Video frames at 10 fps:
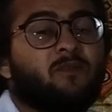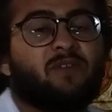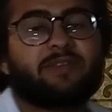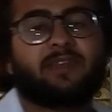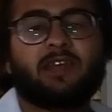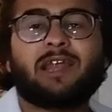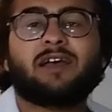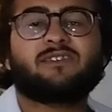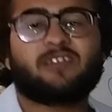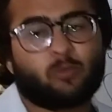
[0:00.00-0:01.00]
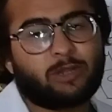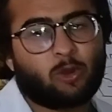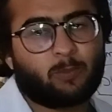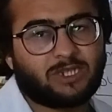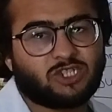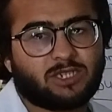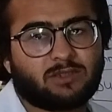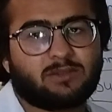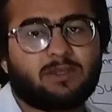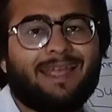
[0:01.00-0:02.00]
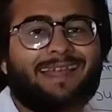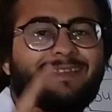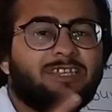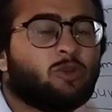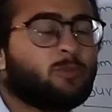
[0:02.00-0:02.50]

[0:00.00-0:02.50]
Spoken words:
facsimile CERVET operation. In this